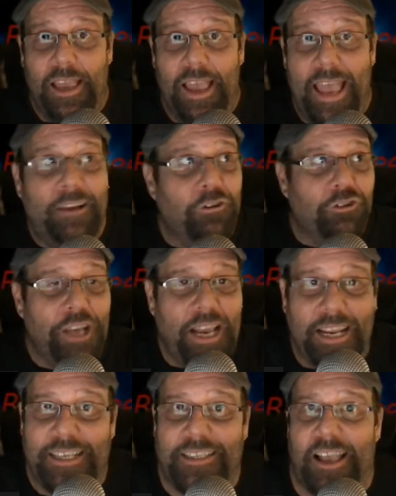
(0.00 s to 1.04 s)

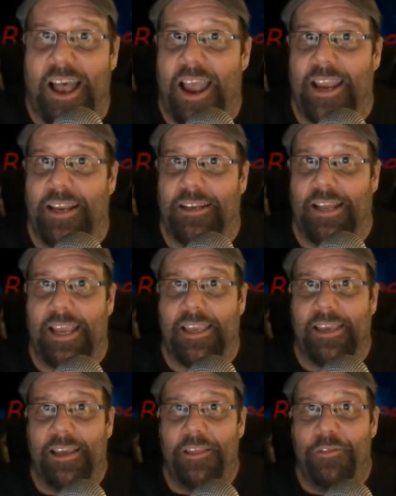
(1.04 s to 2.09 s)
energetic side, like
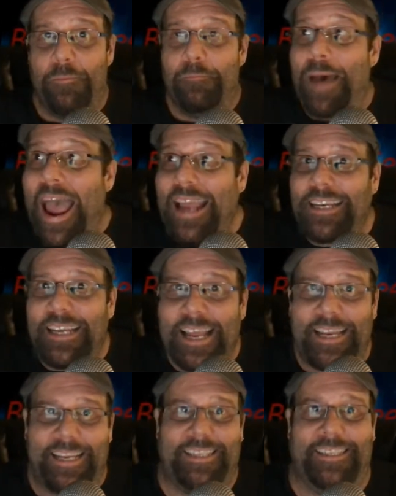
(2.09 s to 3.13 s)
the
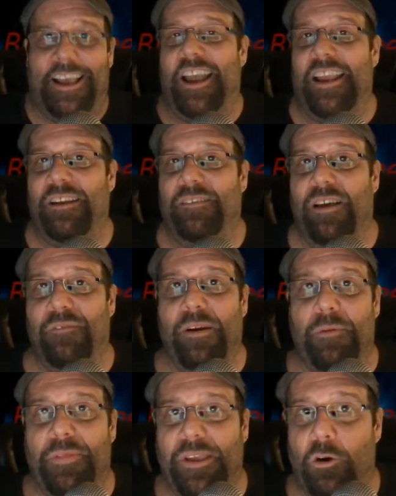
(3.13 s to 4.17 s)
magnetic side of
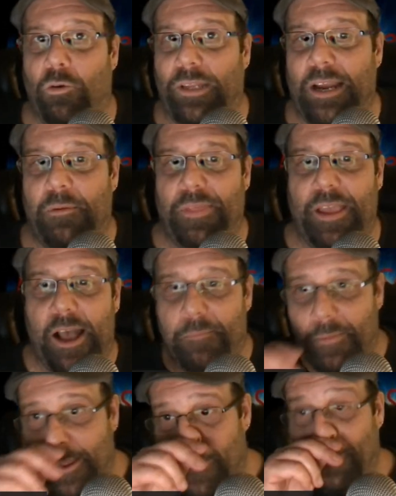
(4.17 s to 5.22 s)
everything, holding everything up.
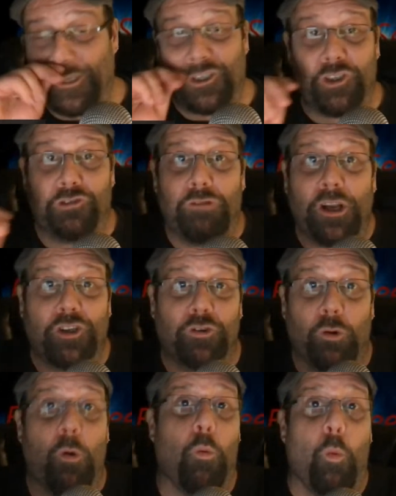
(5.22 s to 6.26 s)
The
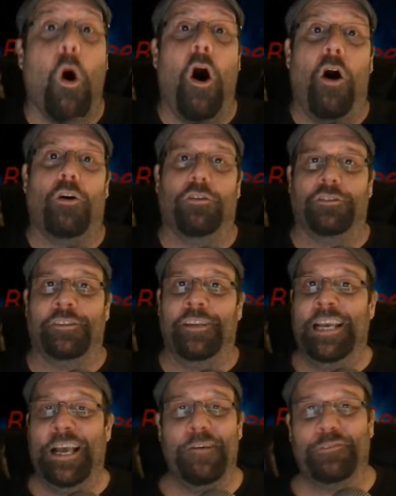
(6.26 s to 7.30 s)
structural walls
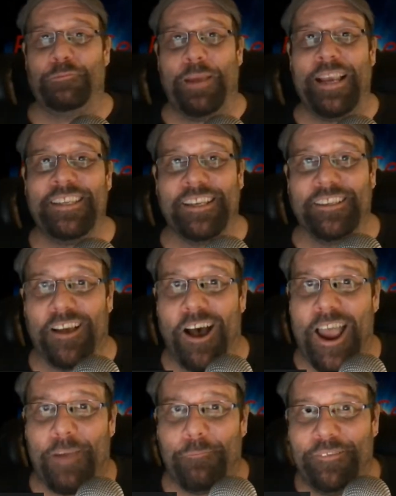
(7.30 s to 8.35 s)
of space and
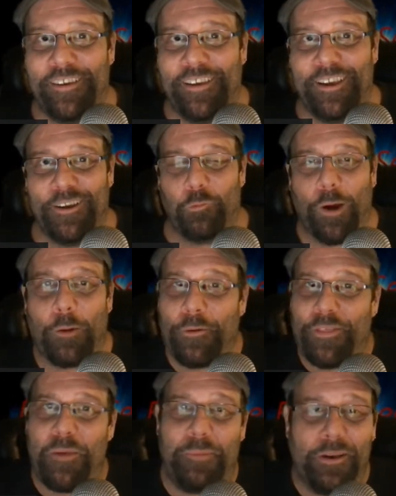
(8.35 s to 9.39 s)
time. Where were
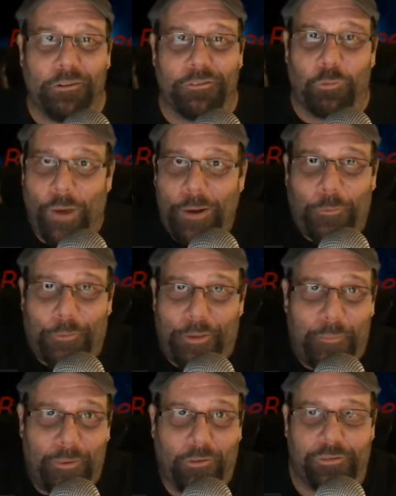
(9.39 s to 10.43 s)
they built? When were they
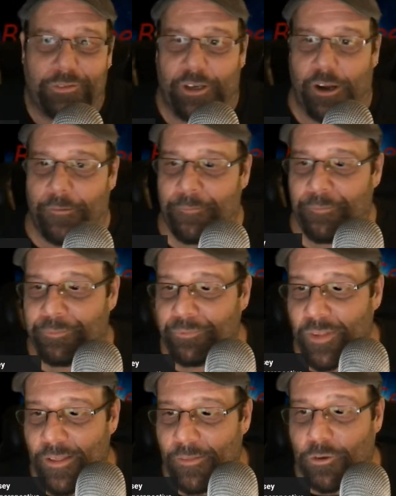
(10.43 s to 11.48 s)
built? You know,
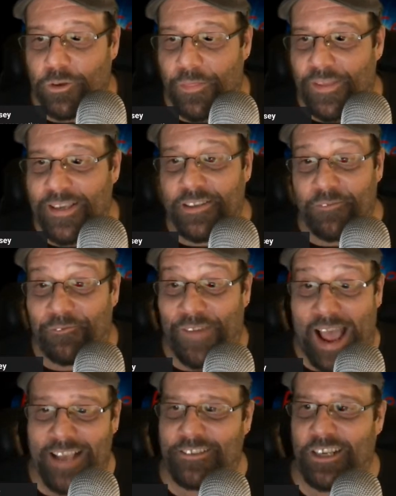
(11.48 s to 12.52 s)
those are things that
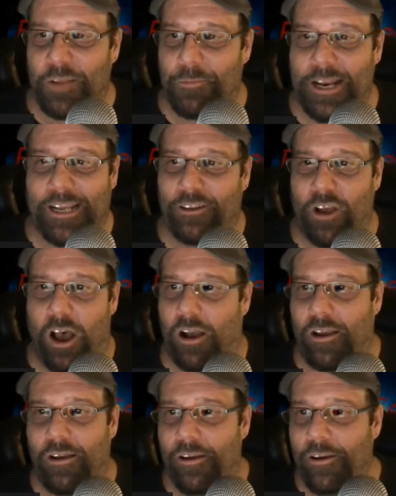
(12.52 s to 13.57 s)
fascinate me, and I can
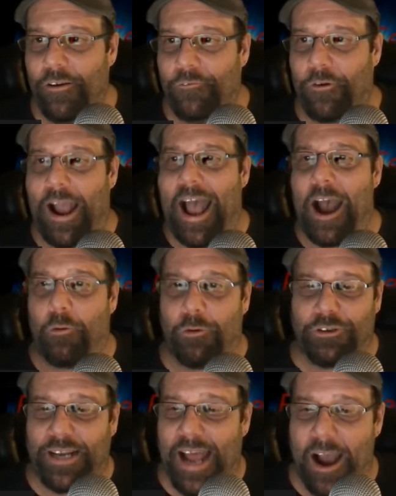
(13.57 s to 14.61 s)
talk for
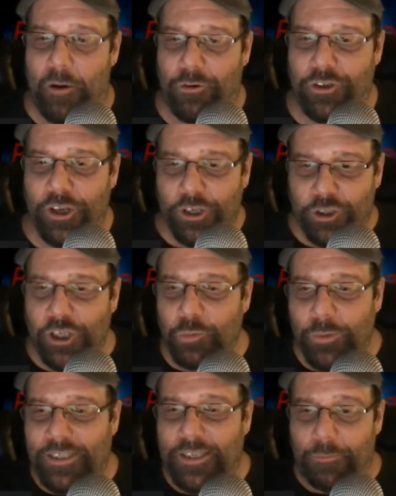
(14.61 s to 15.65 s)
hours and hours just
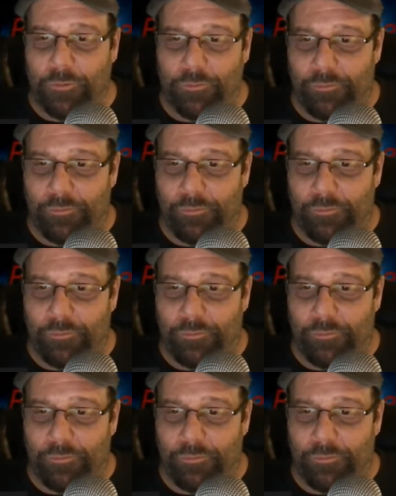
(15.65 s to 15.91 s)
with some